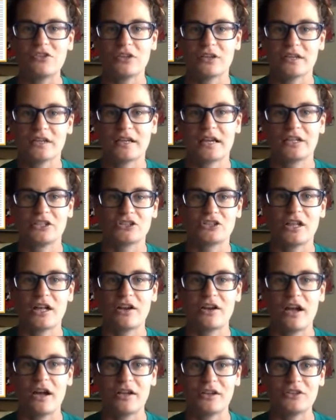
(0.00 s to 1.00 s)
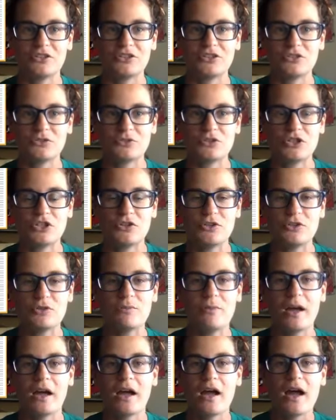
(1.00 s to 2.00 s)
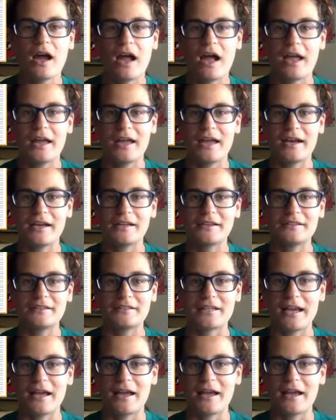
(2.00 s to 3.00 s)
You can catch that on YouTube. And